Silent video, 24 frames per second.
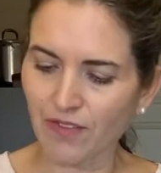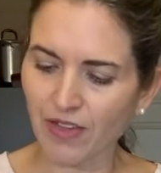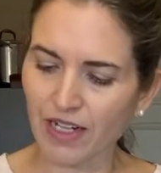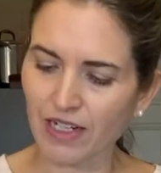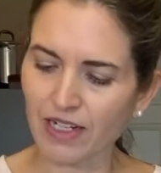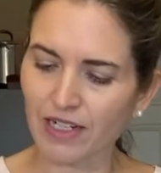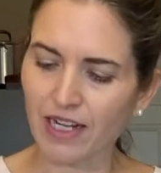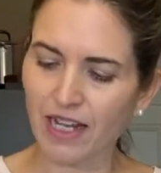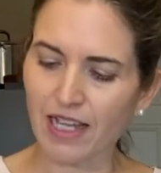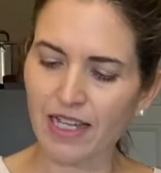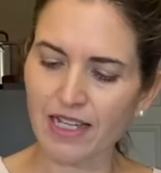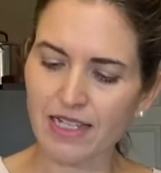a
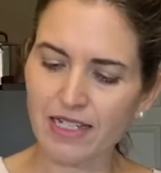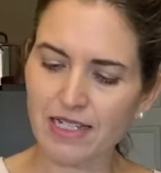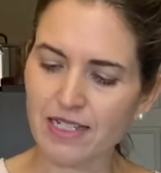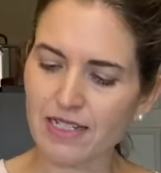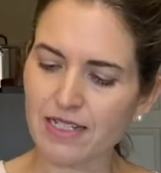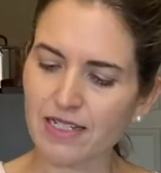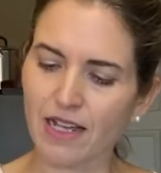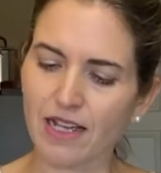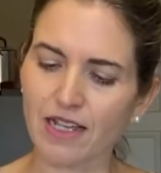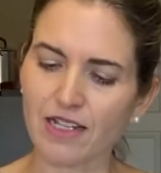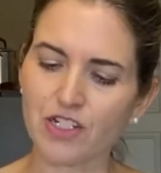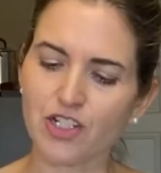nice
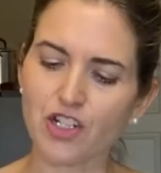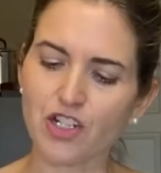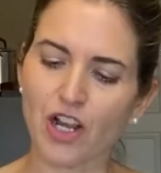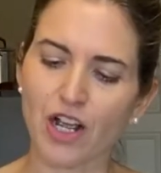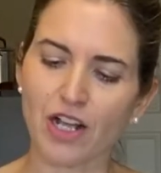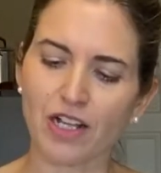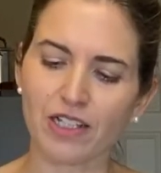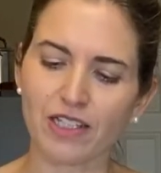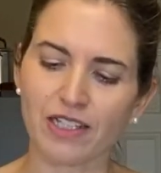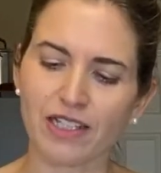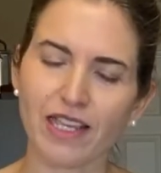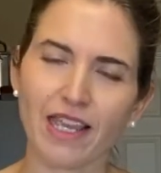
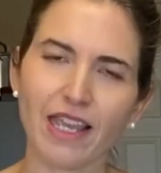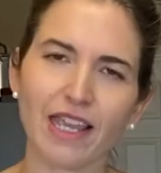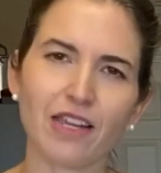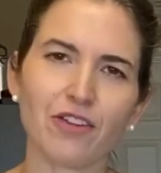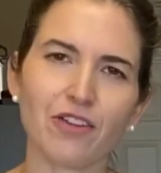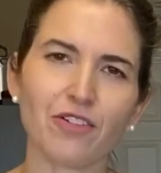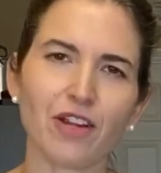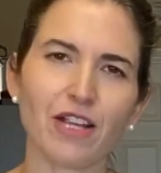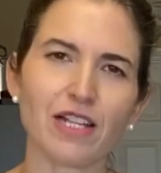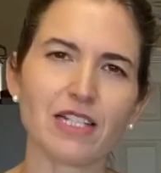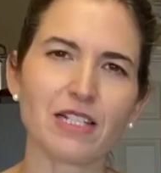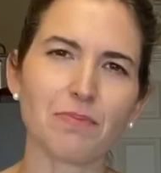chocolate cake
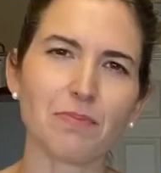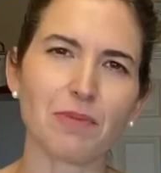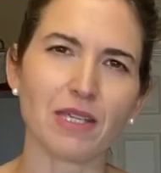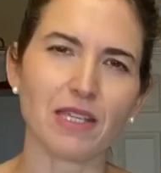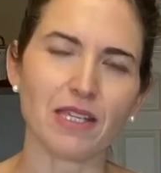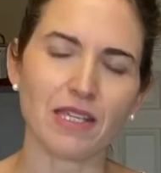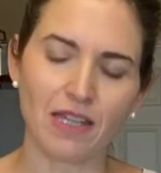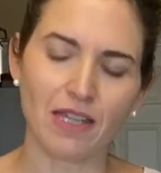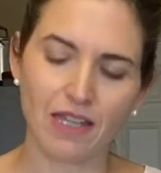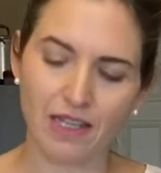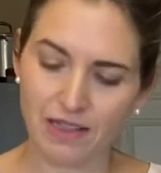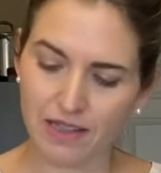
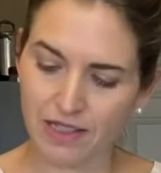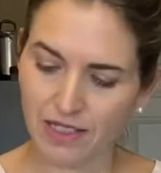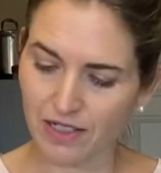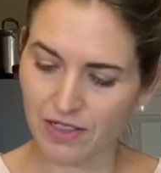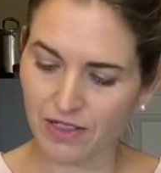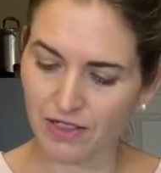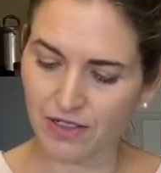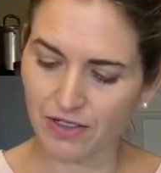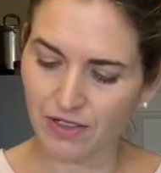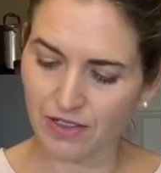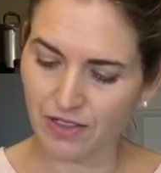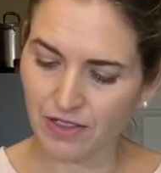recipe on
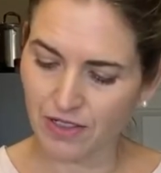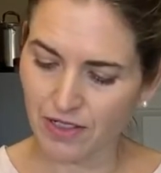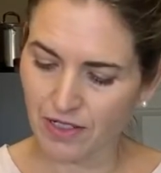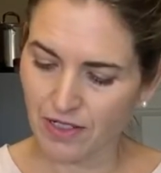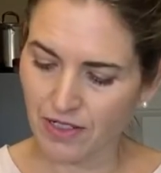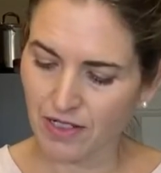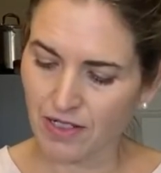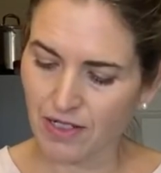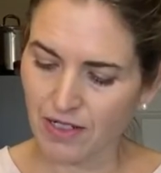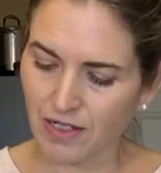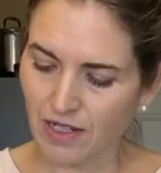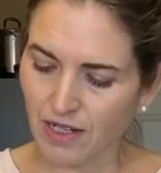there.
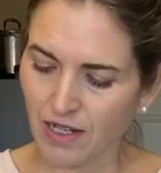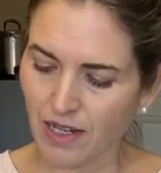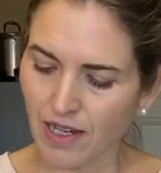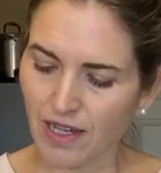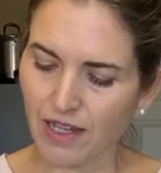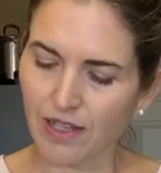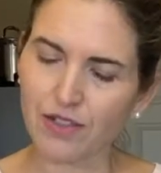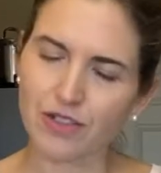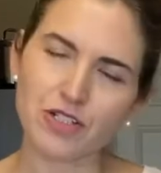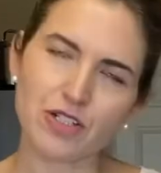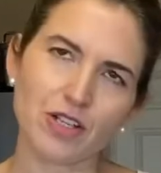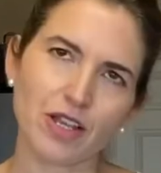I
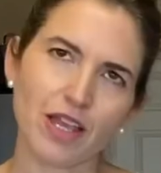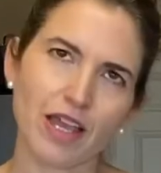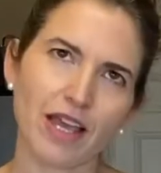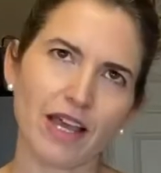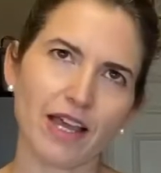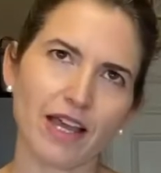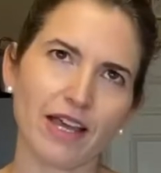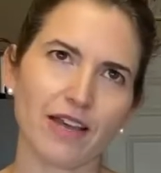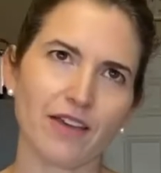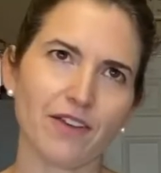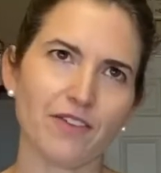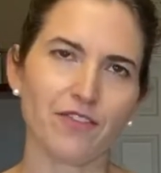also
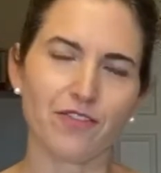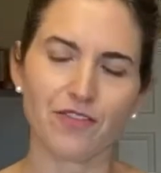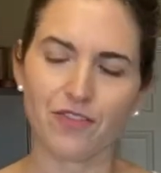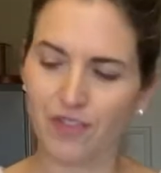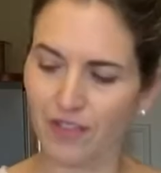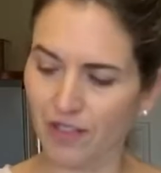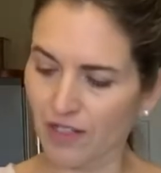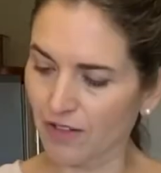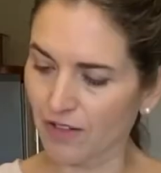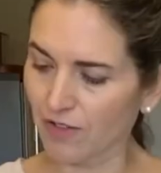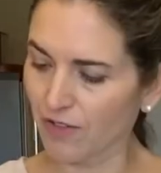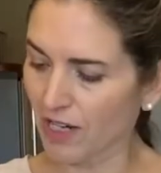have
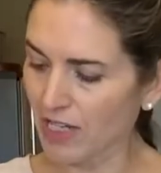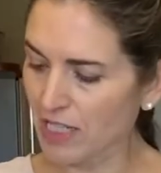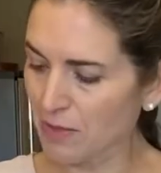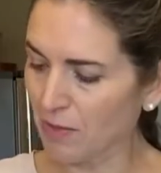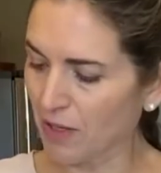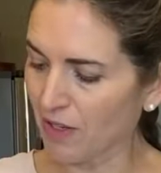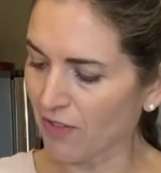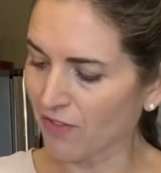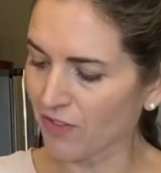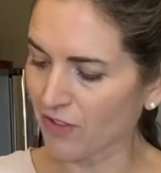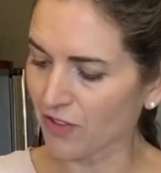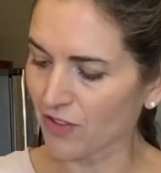a
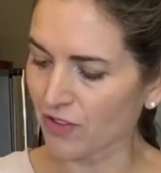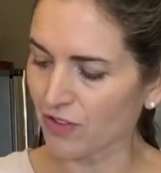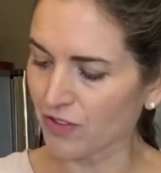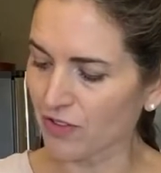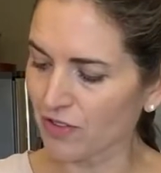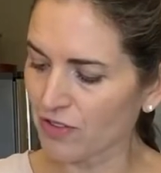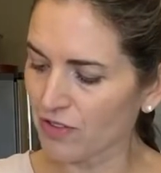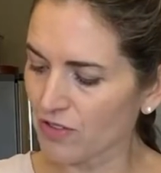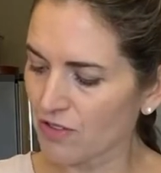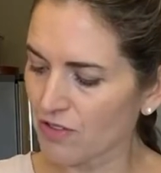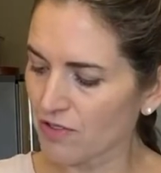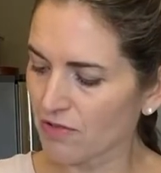recipe for
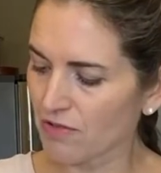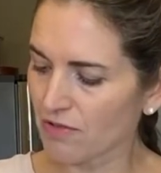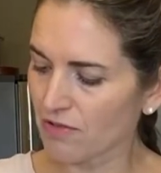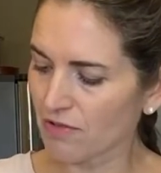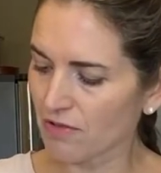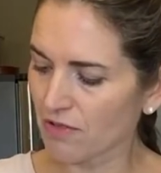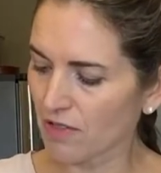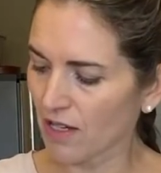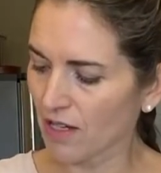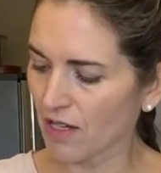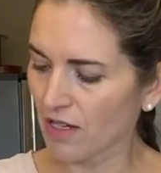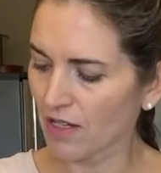
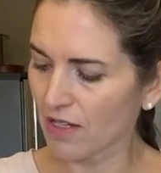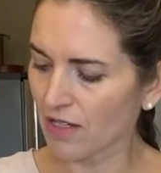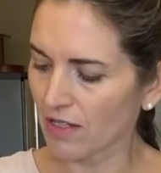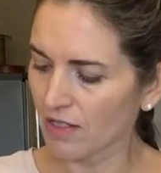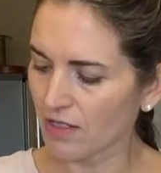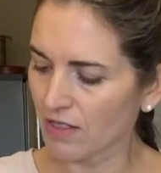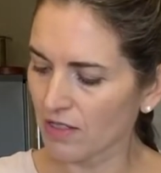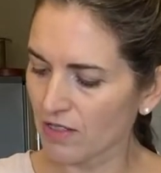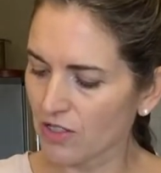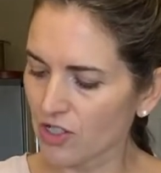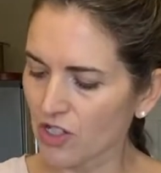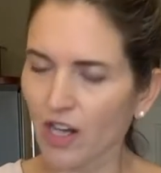
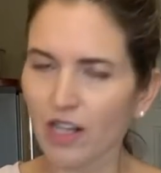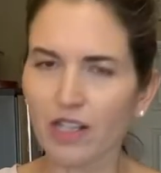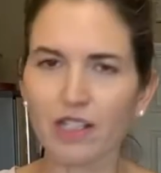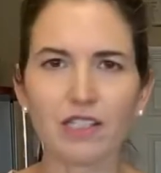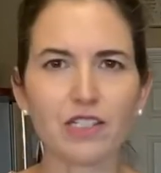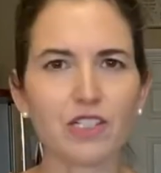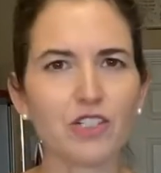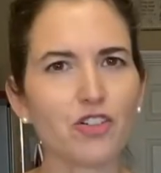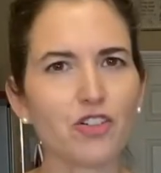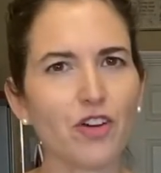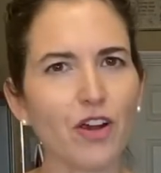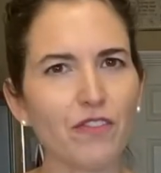
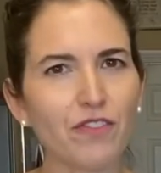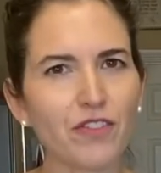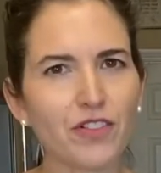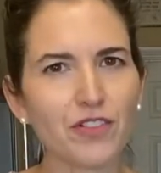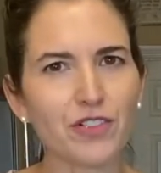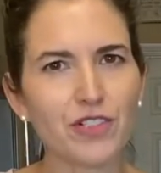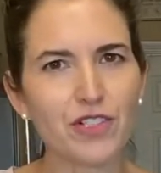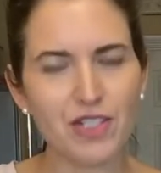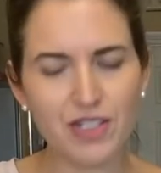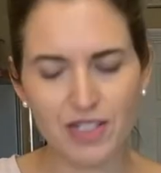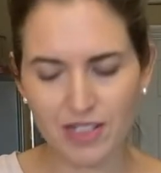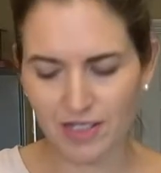chocolate
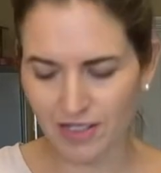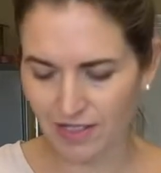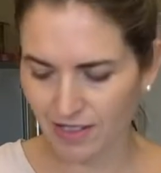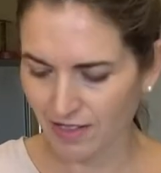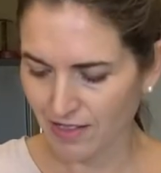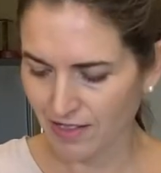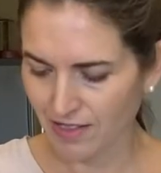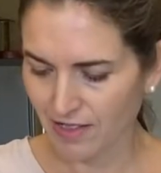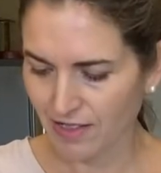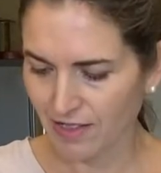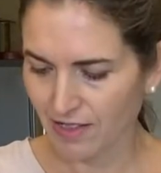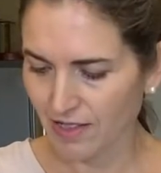truffles.
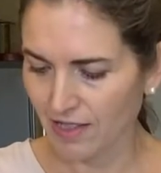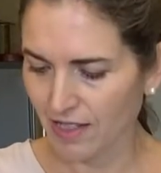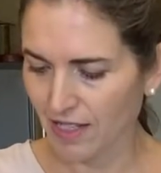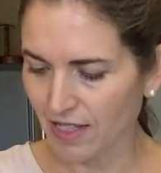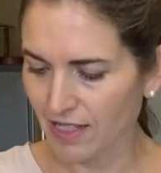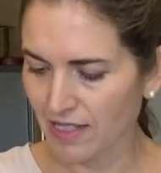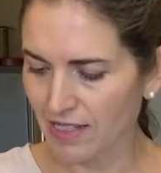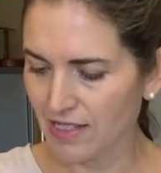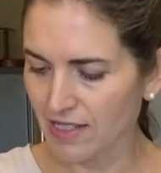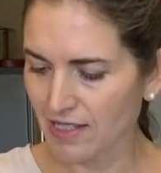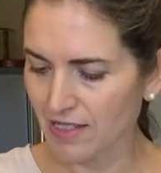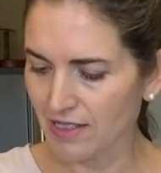
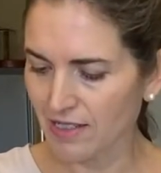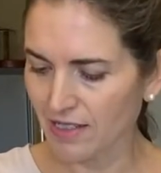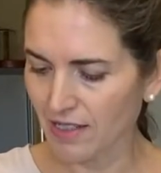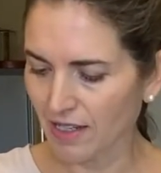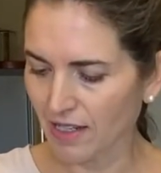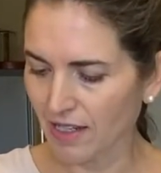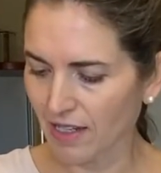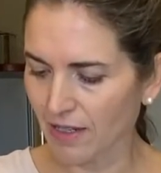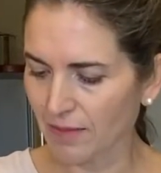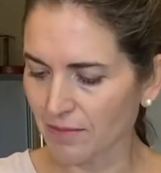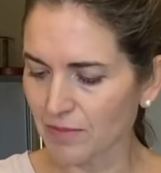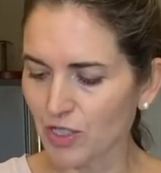That's
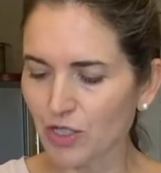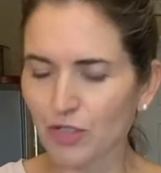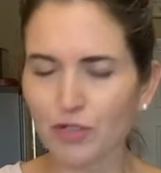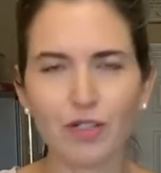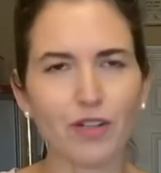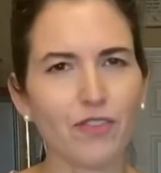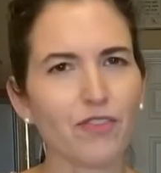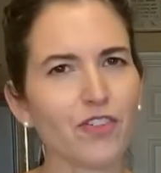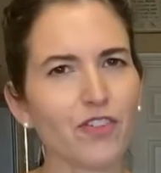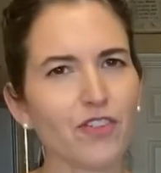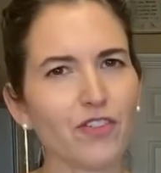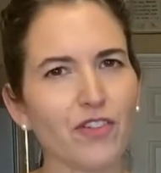2
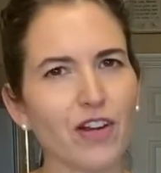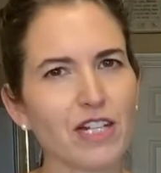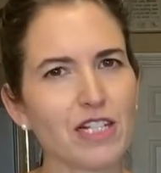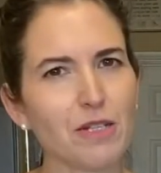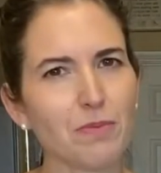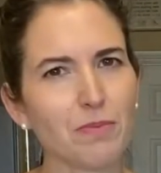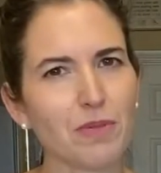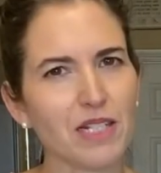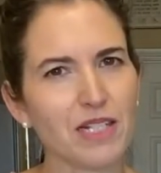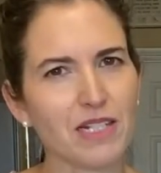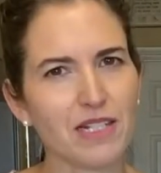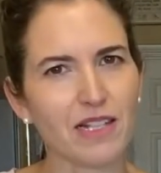different
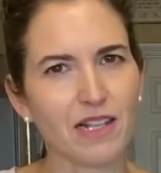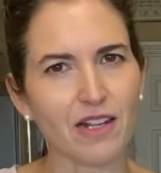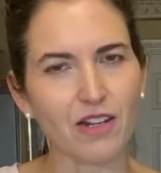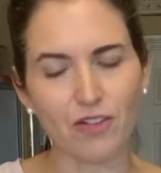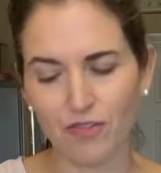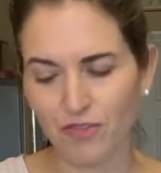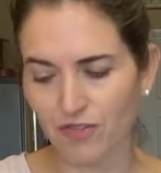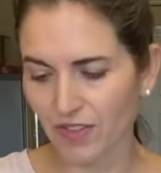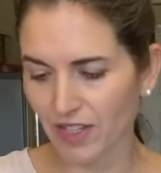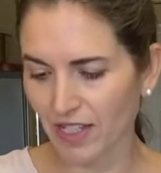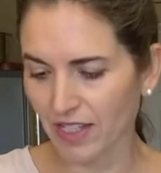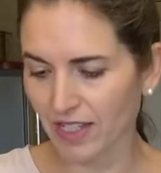recipes that are
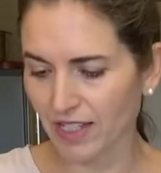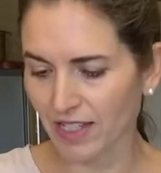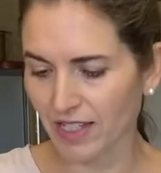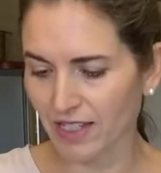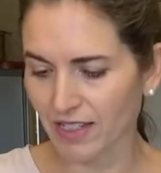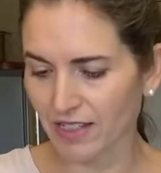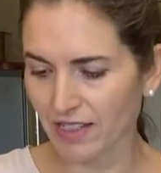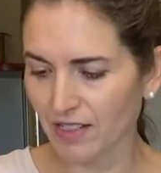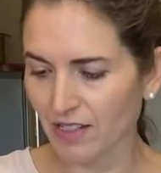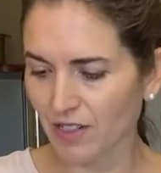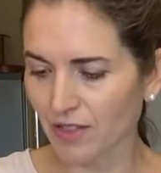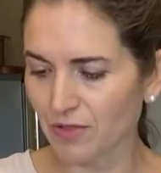
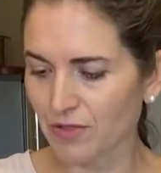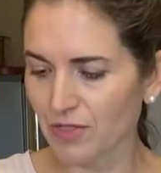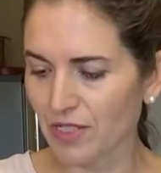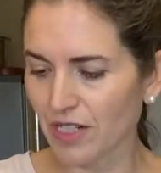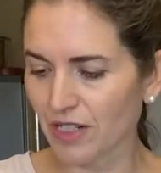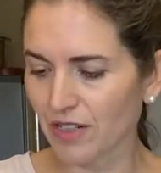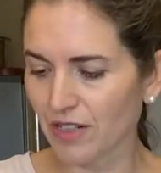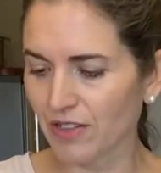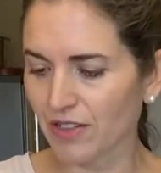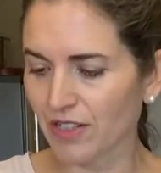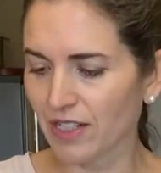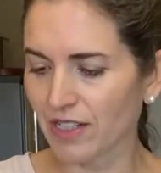vegan, no
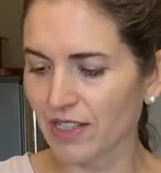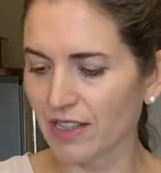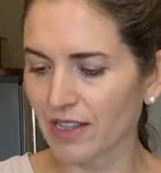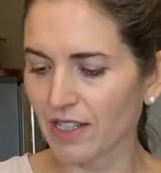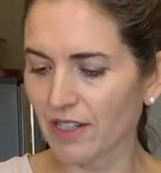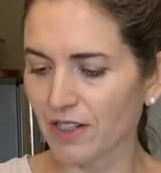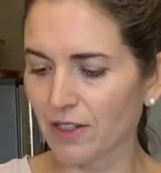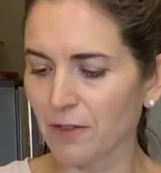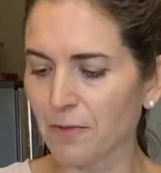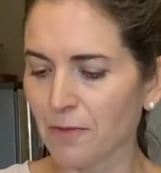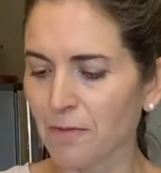dairy in there.